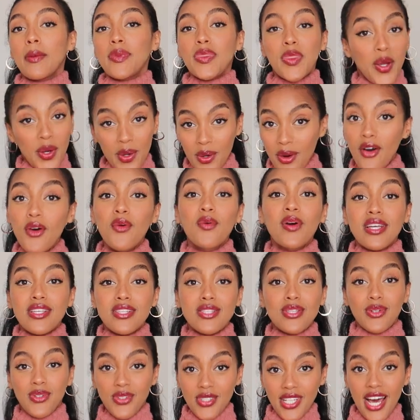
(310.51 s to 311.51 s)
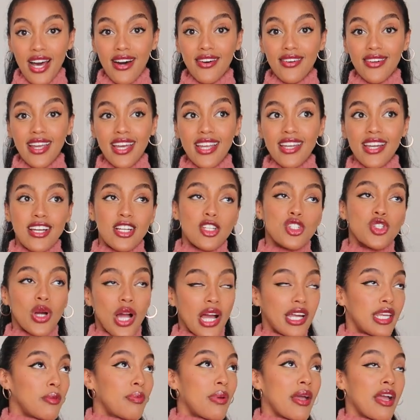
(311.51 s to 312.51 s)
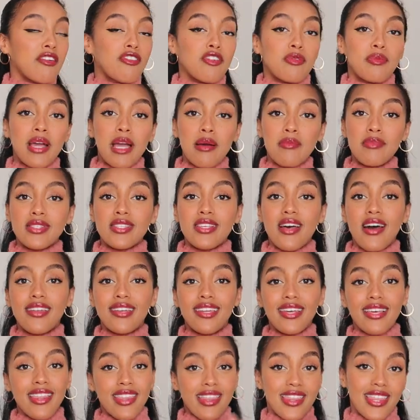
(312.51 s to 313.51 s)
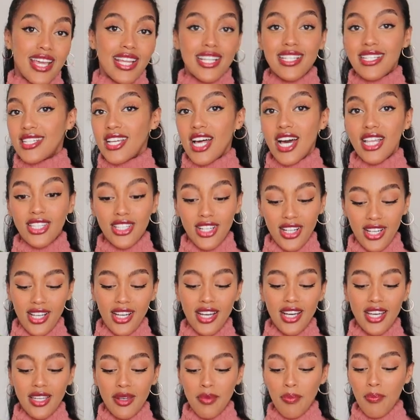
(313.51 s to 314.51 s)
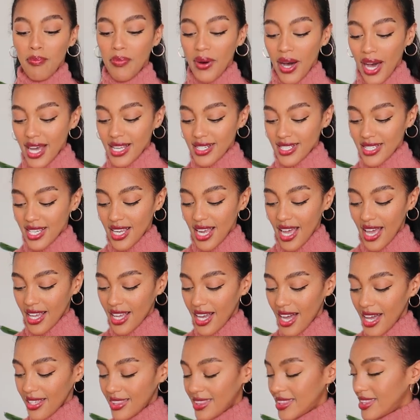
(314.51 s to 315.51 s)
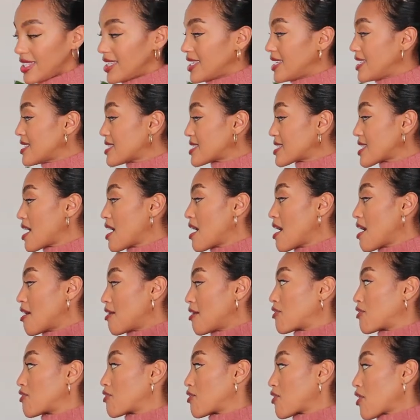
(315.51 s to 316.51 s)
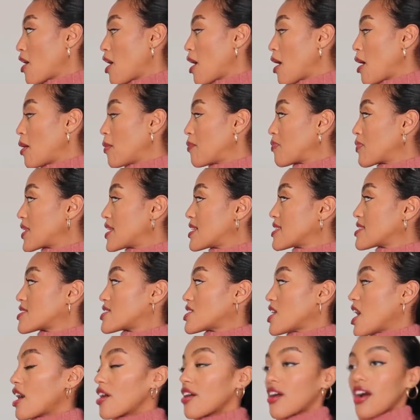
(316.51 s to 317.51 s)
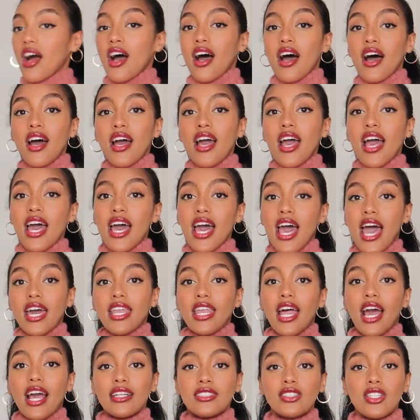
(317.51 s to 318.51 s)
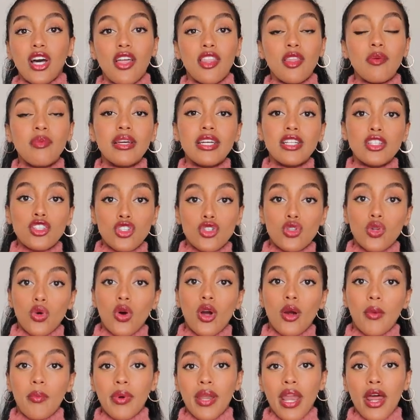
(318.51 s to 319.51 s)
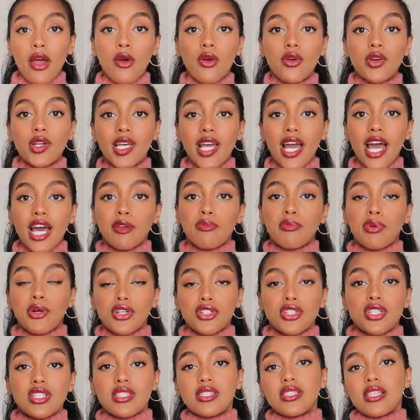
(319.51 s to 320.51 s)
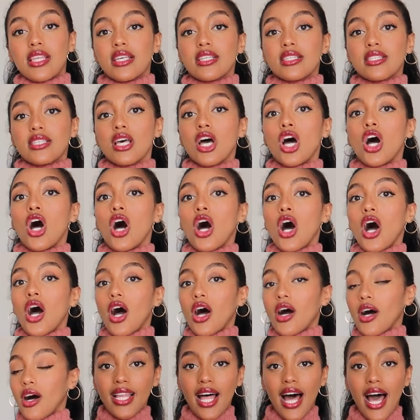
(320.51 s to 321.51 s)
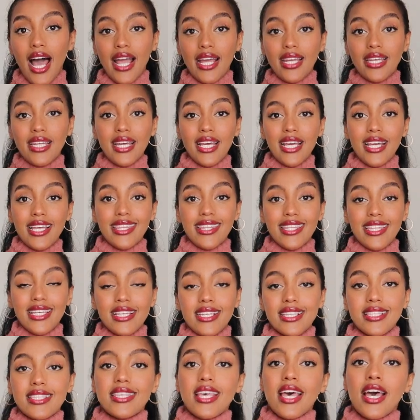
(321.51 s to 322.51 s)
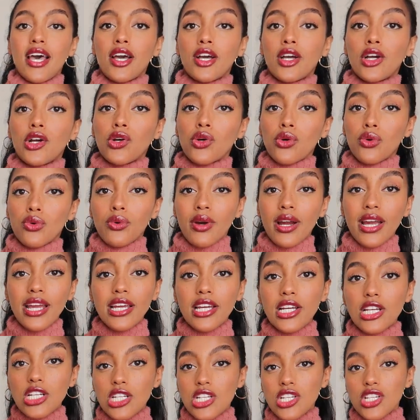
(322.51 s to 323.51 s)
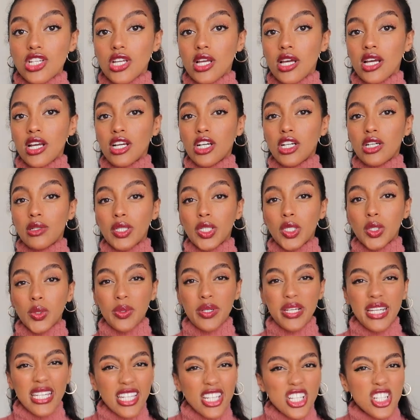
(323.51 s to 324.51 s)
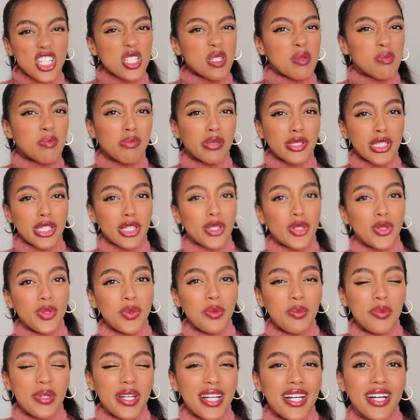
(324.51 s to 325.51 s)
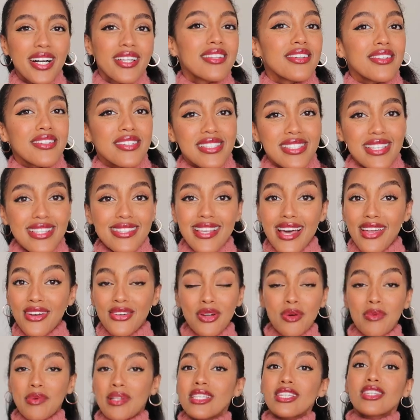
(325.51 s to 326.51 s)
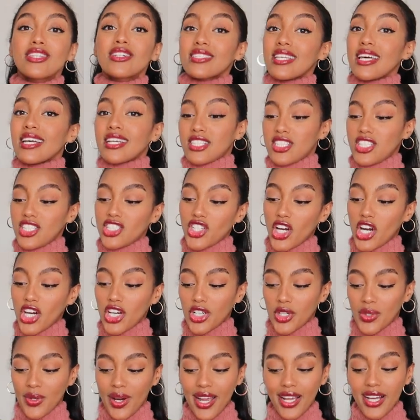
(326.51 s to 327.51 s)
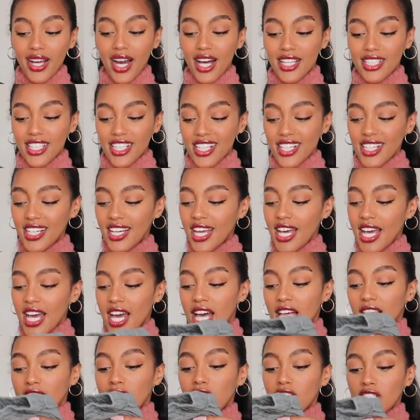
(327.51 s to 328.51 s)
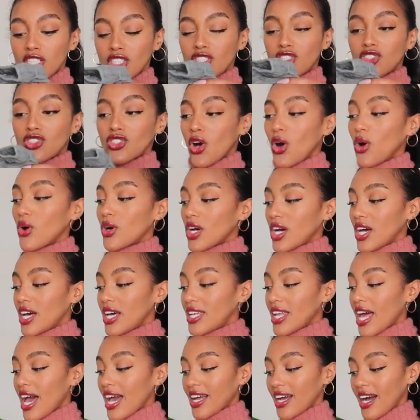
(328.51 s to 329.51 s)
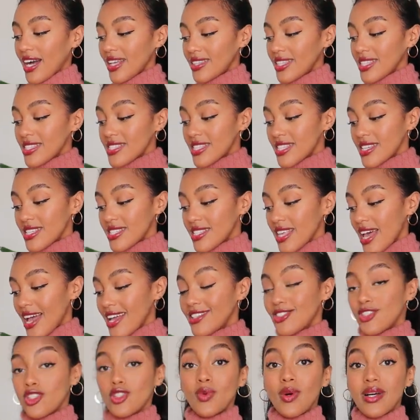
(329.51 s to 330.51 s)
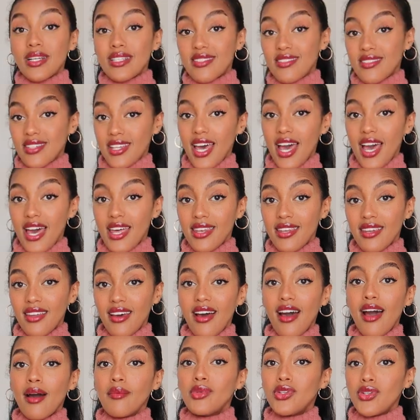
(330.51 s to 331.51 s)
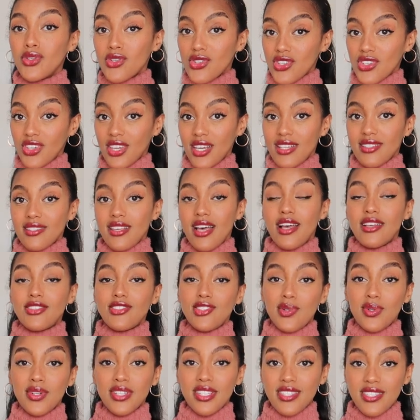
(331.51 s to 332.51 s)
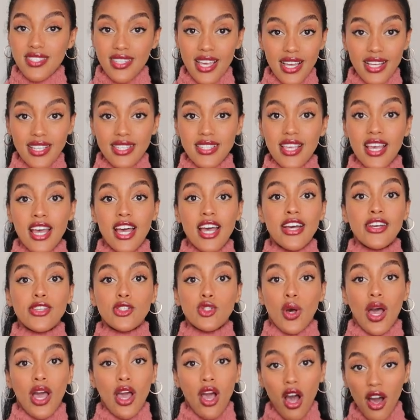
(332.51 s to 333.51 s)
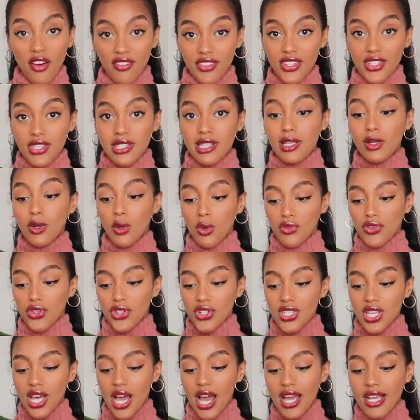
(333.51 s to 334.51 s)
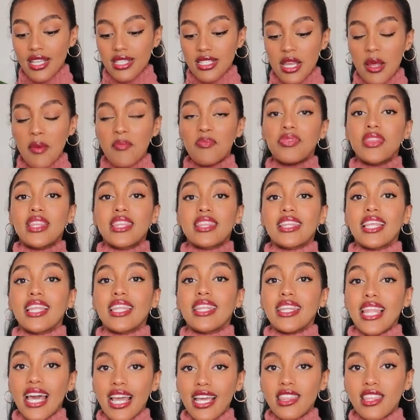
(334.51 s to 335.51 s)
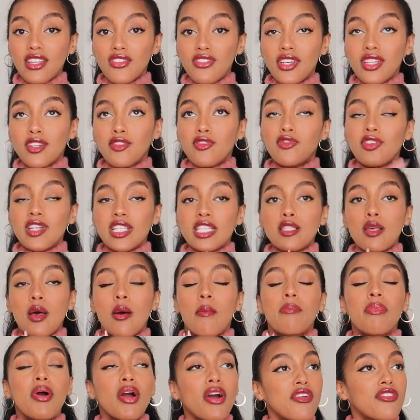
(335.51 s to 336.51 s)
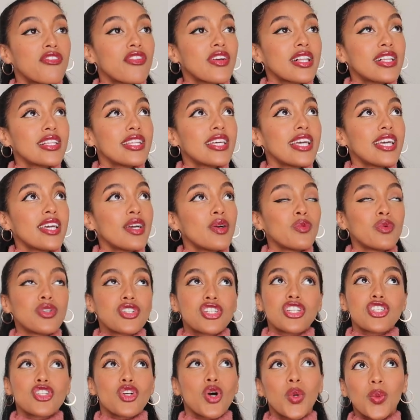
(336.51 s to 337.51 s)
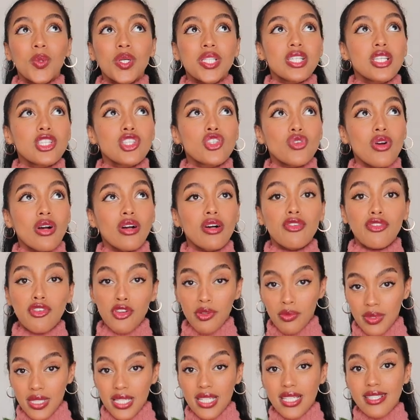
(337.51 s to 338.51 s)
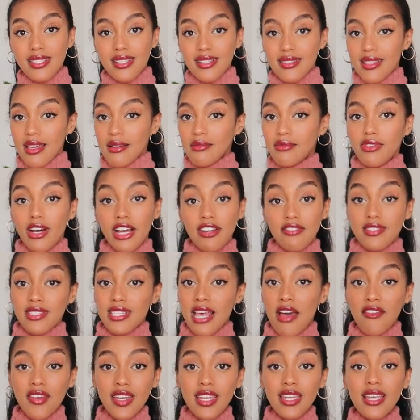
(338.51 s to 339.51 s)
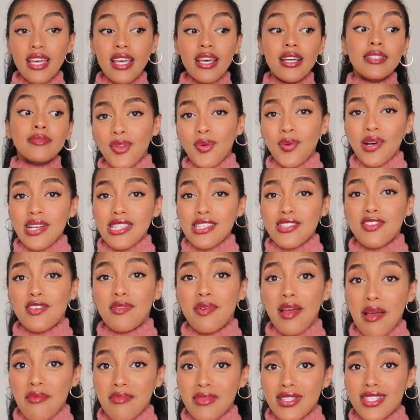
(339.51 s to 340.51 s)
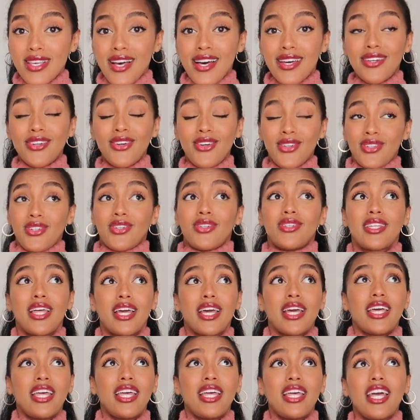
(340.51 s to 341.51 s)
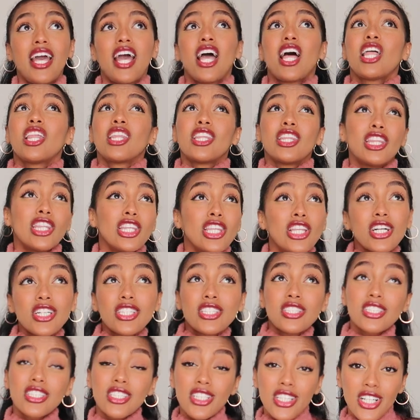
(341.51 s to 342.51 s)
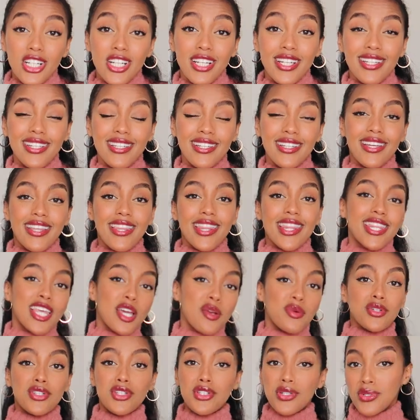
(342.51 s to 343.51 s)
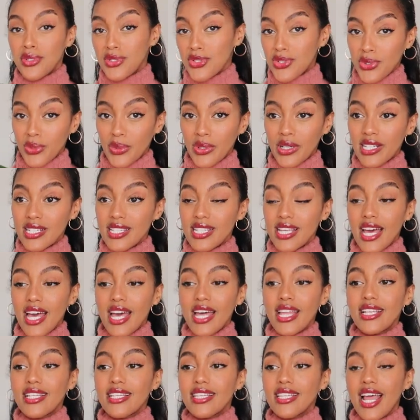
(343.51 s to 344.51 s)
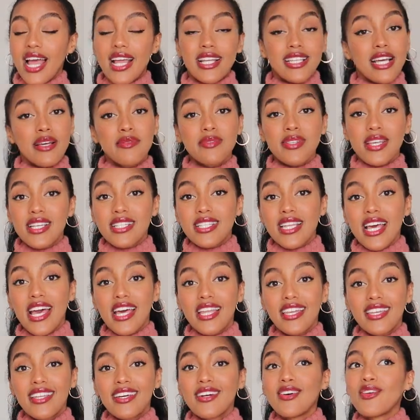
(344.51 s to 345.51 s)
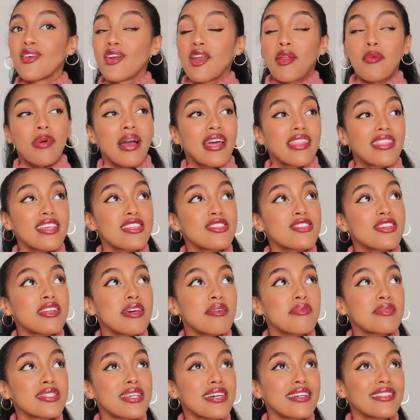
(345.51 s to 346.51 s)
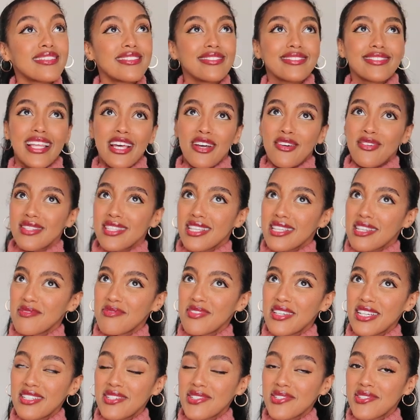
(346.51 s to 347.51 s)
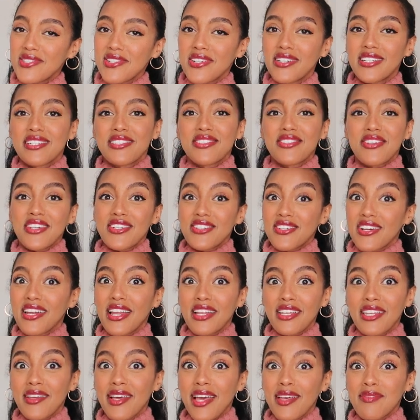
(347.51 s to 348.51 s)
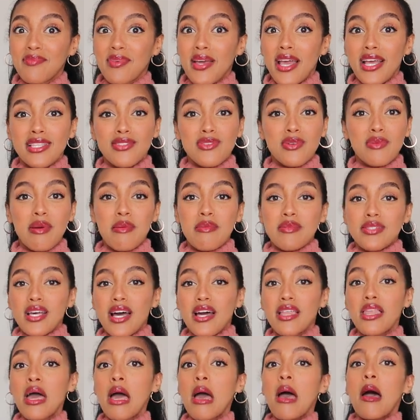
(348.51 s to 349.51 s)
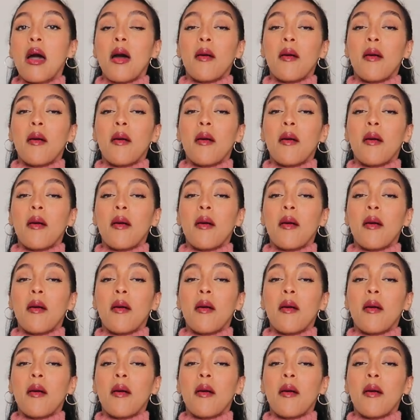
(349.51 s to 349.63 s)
They're always sold out. And I tried a pair from Amazon. They did not look good. But I got these from Zara, and I saw them in store, but I already had purchased this online in this grayish, greenish blue. What color is this? I don't know. It looks like it's a dark gray color. Looks so good. I got this in a size US 10. I'm usually a size US 6, so I obviously oversized. The length of it fits perfectly, which is always a struggle for me since I'm 5'7". And the ones from Amazon, although they looked good, they were too short. And 9 times out of 10, when I buy things on Amazon, they always end up being too short. So I try not to get pants from Amazon.